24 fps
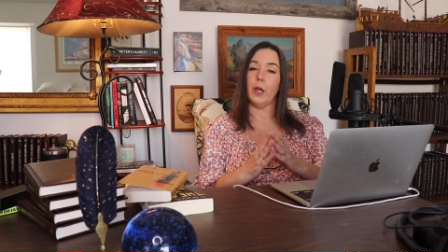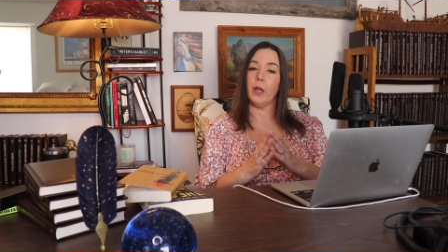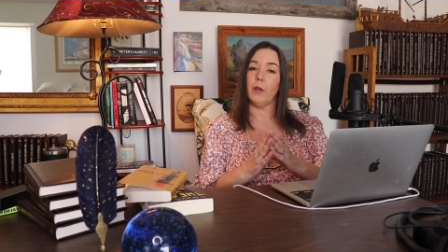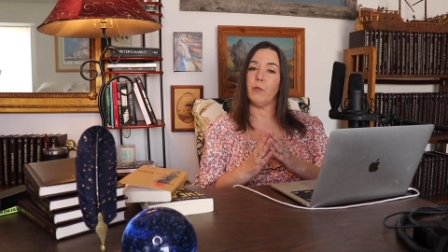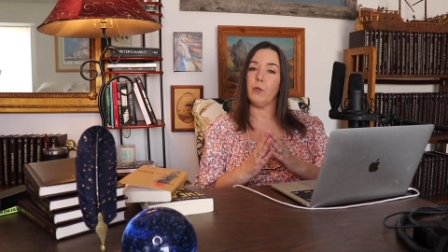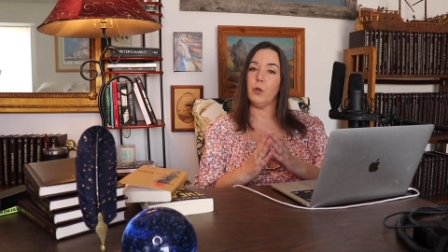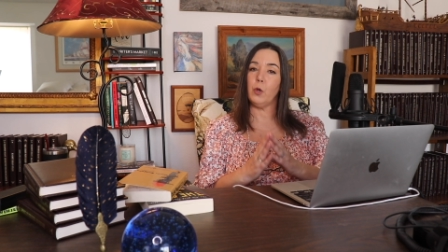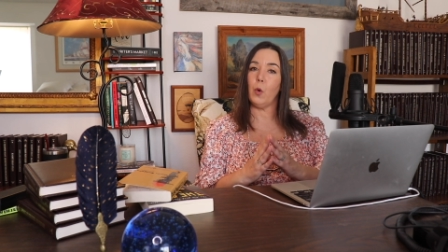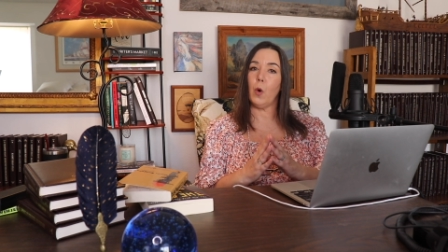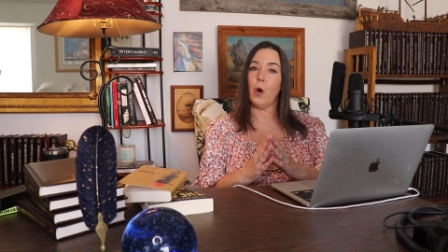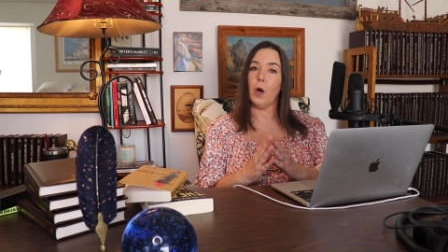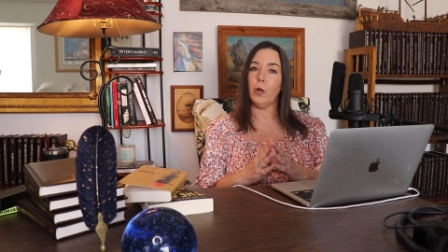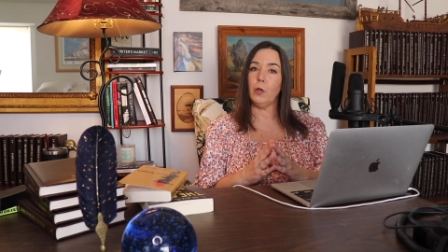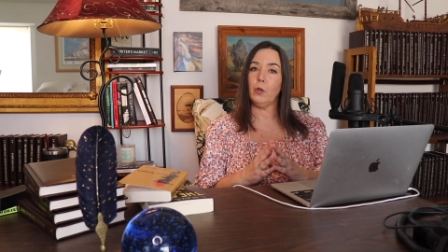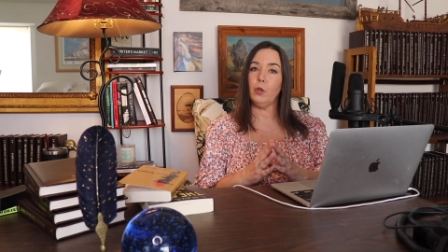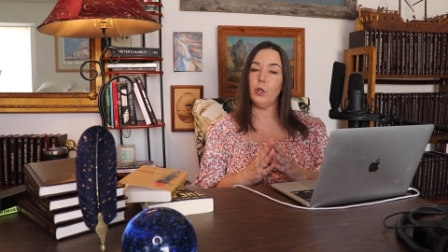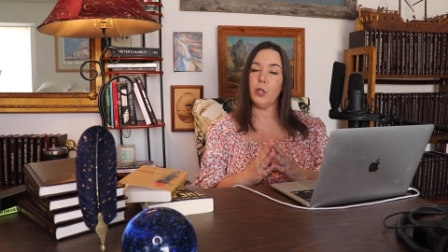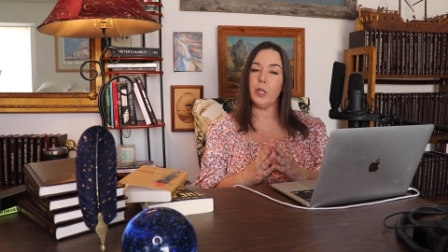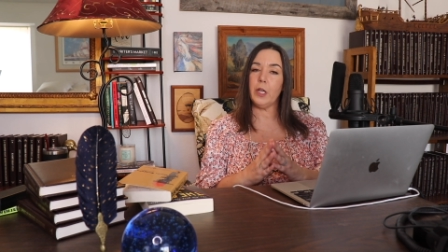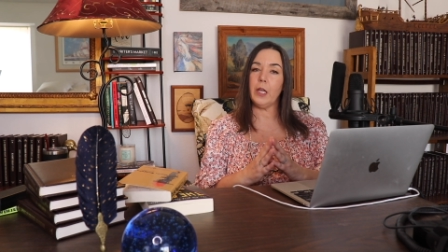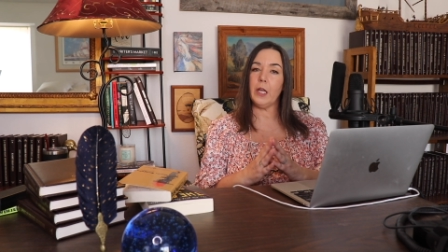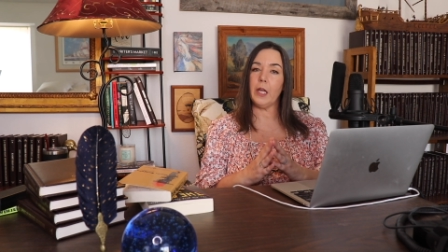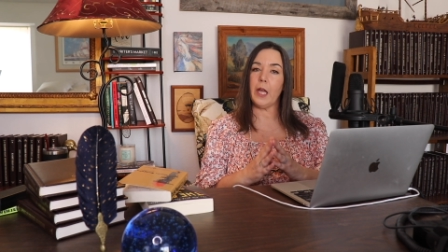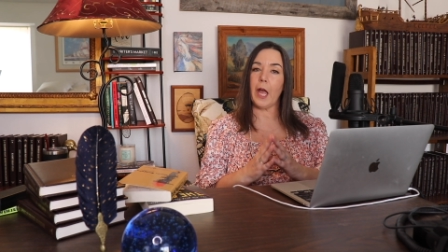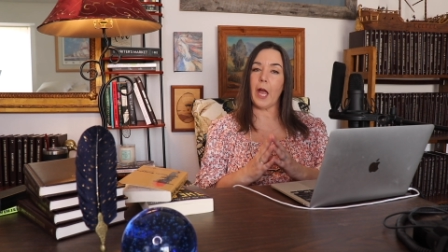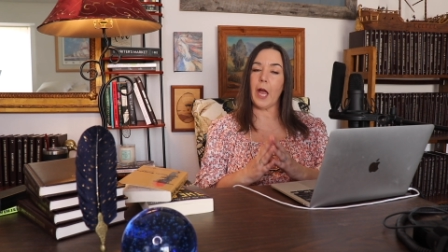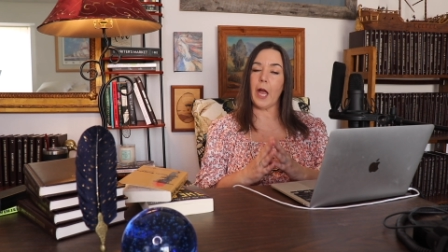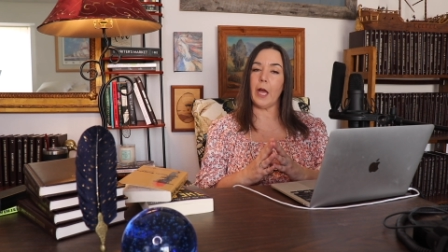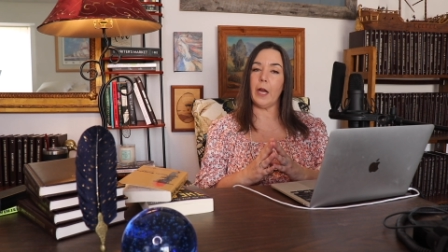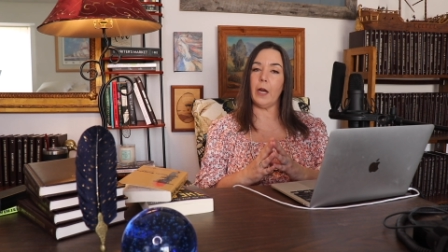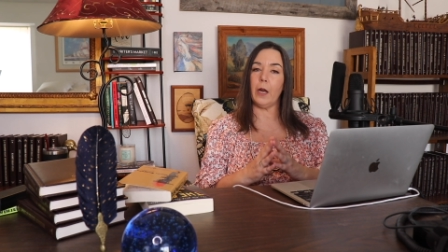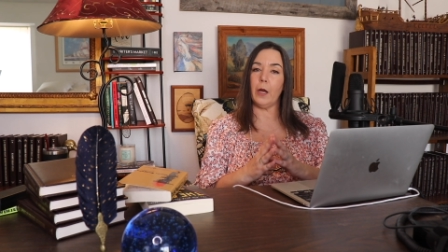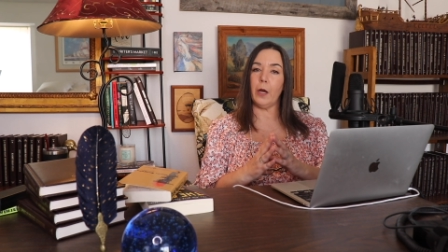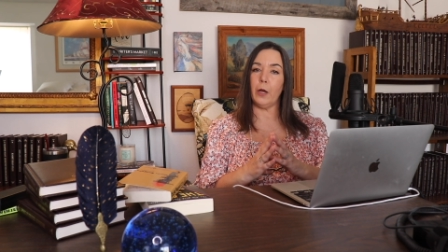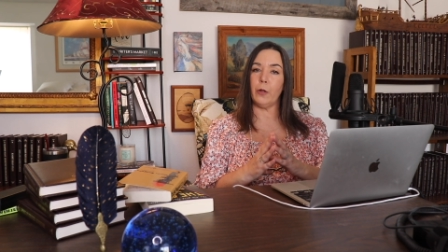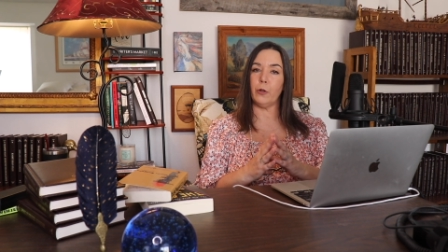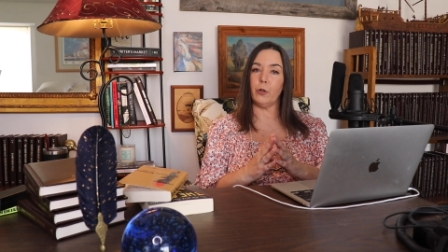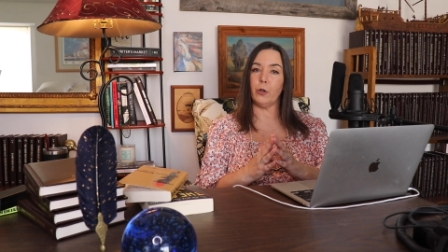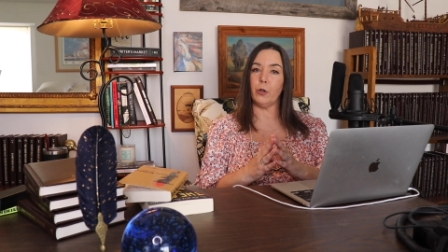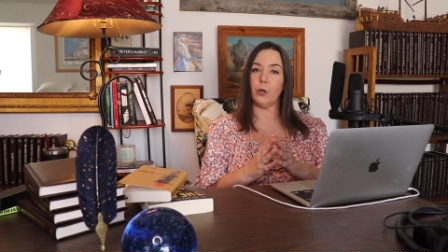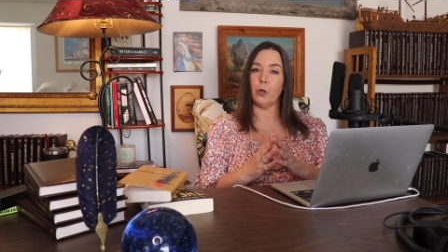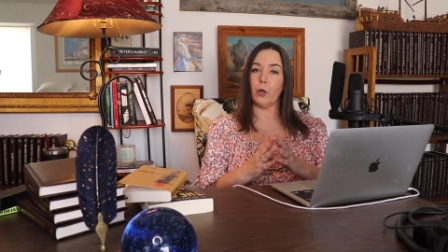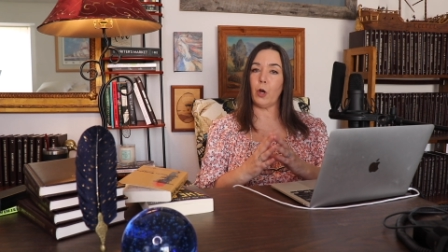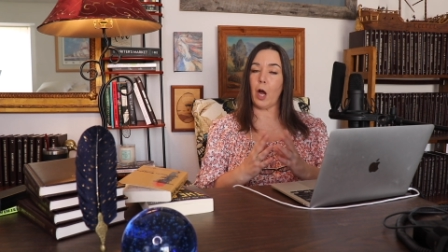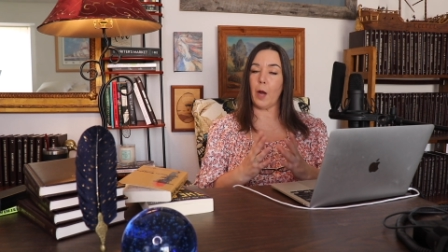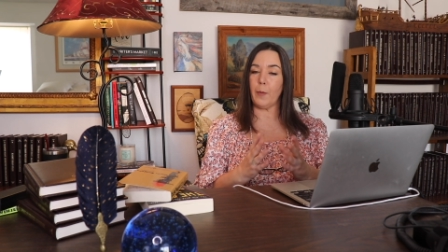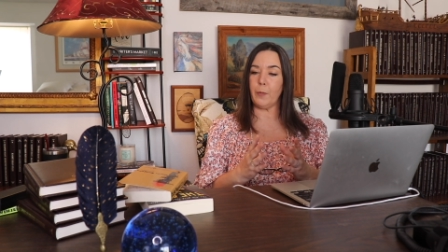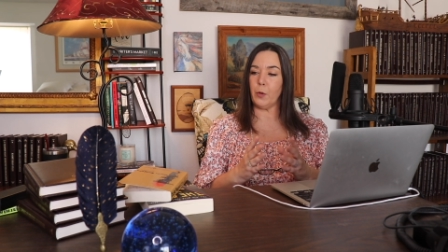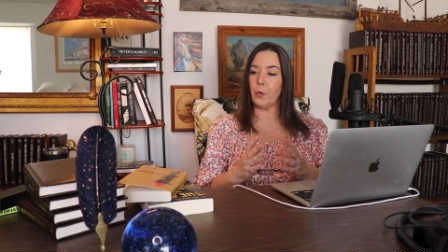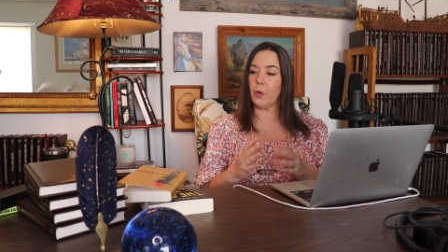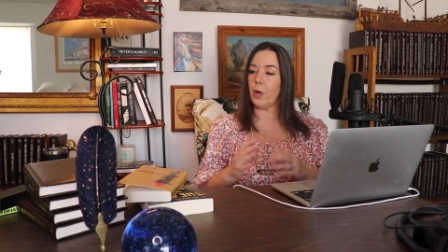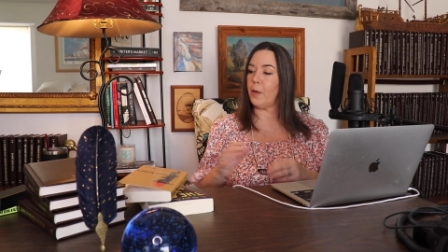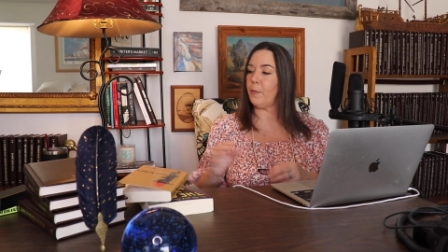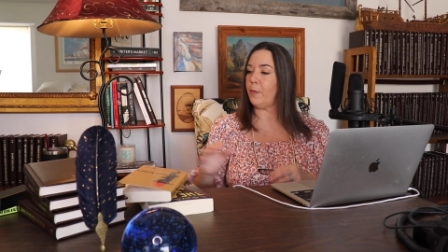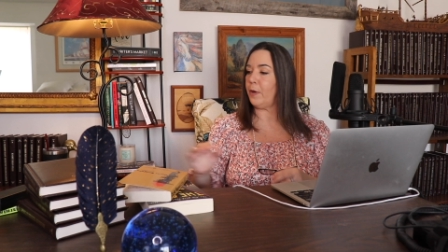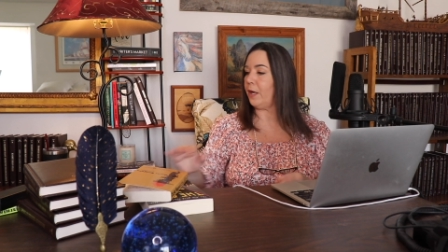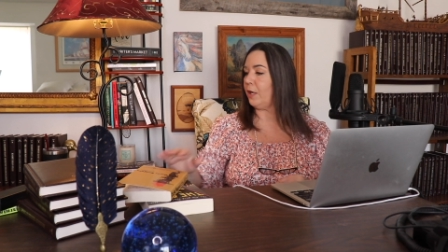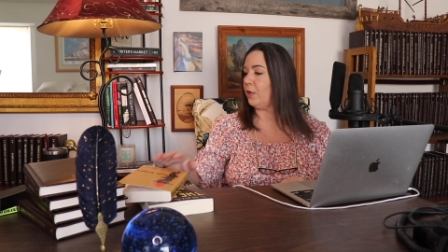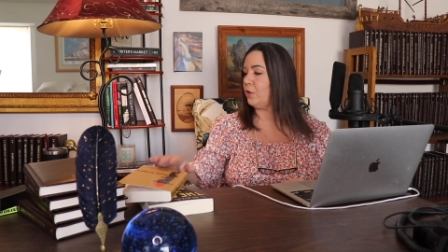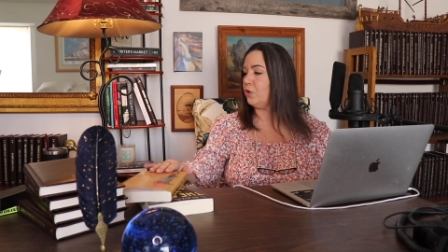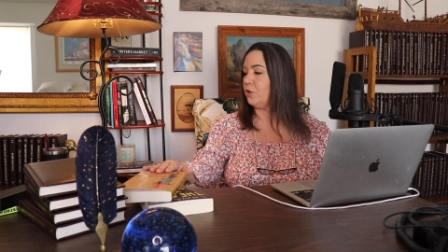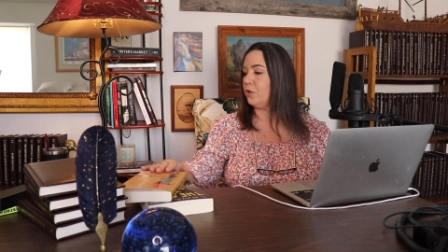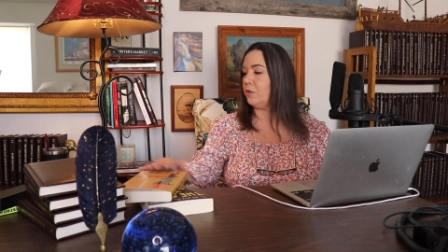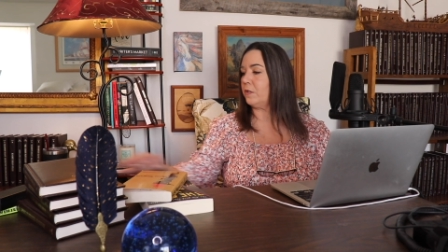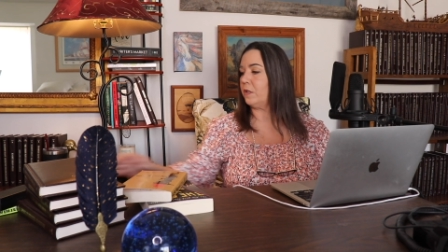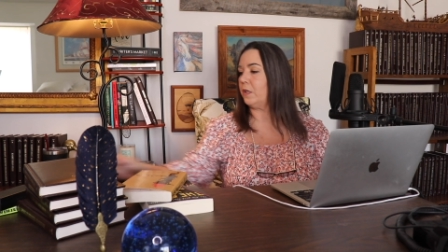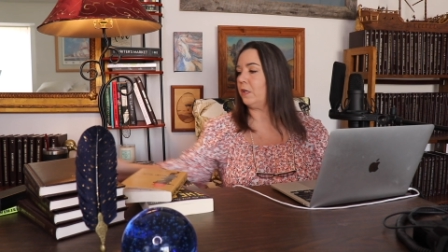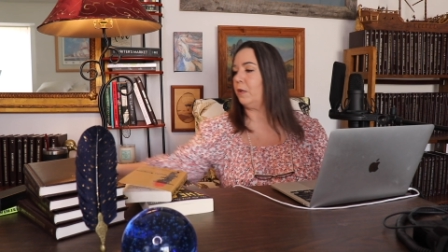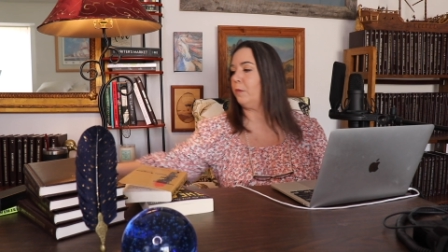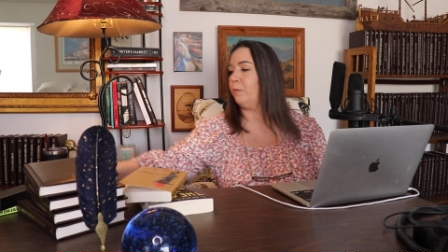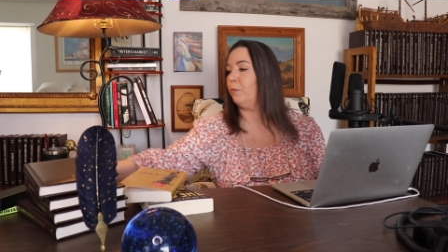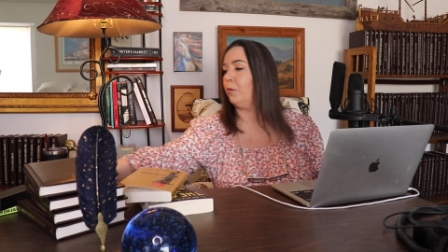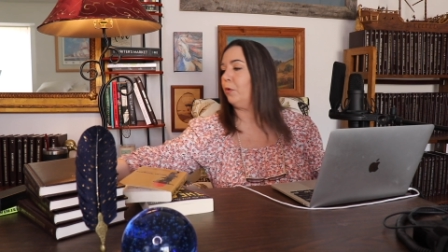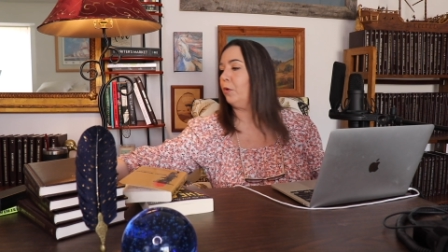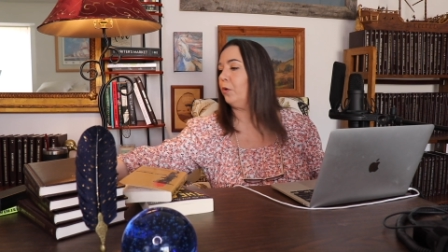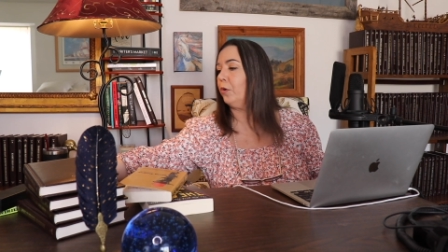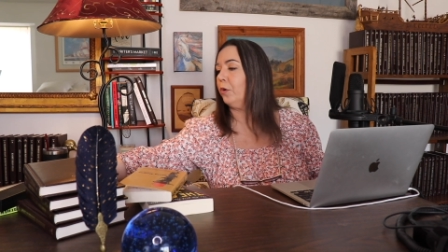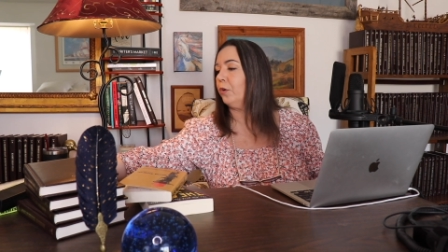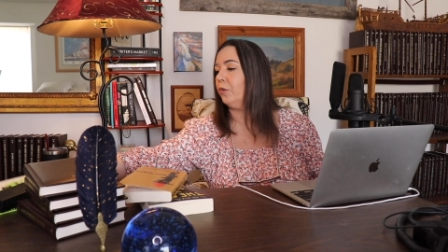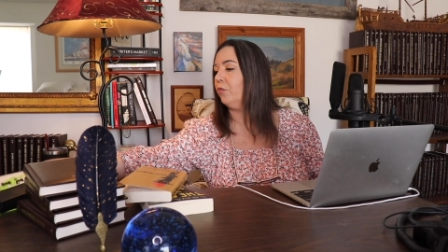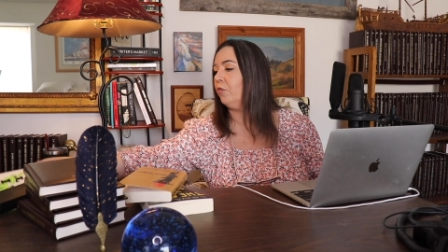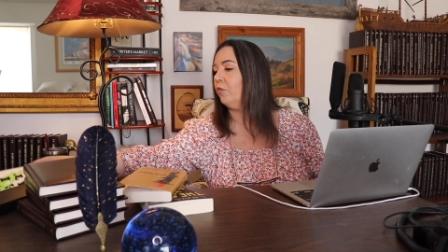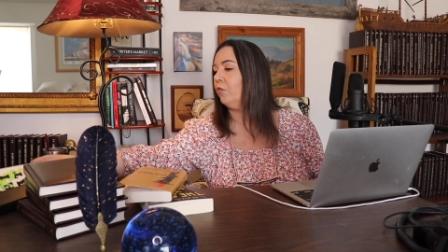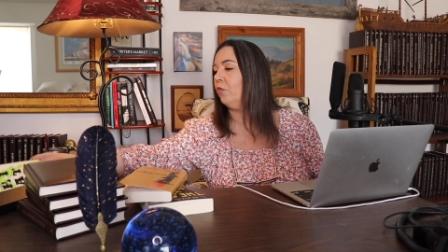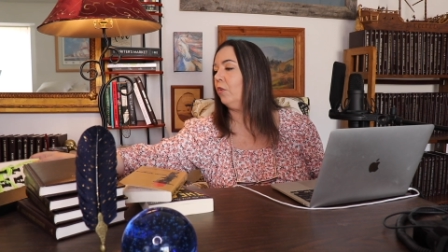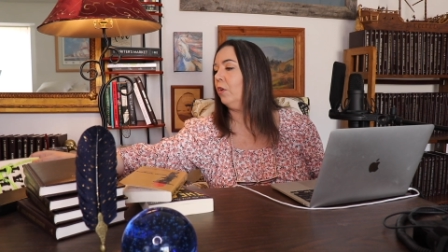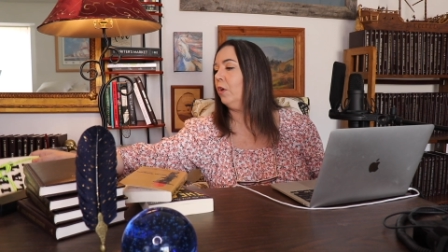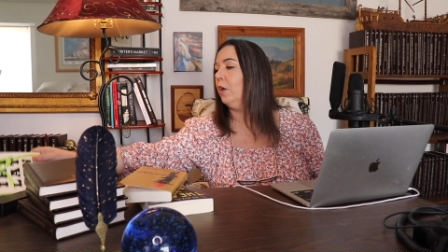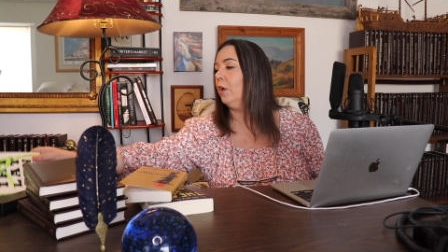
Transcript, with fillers: if you are looking at other copyright pages in books,